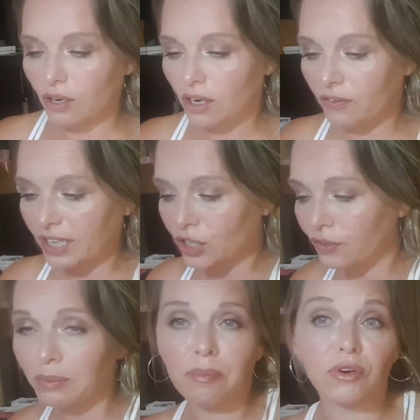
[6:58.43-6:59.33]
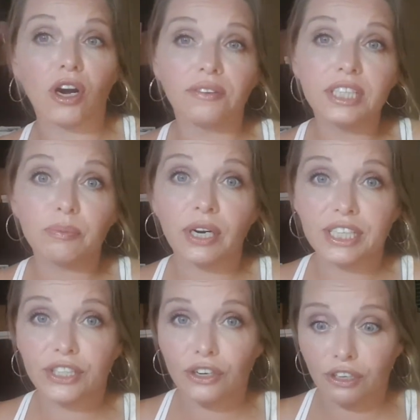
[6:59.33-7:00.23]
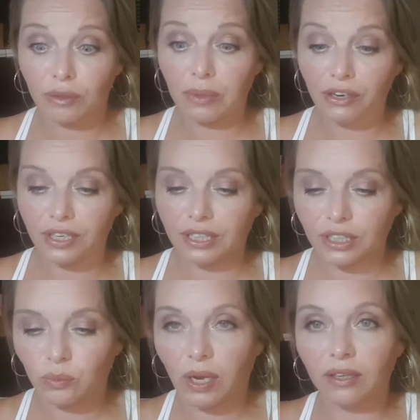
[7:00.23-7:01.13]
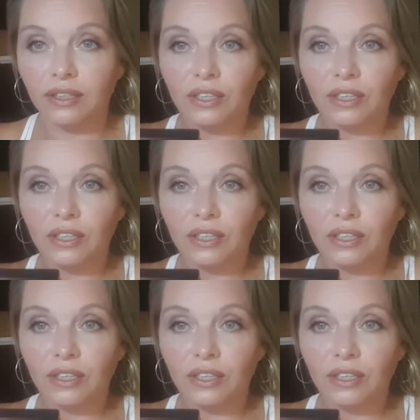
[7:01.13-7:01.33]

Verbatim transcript: All right, so remember, all these prices are in American as well.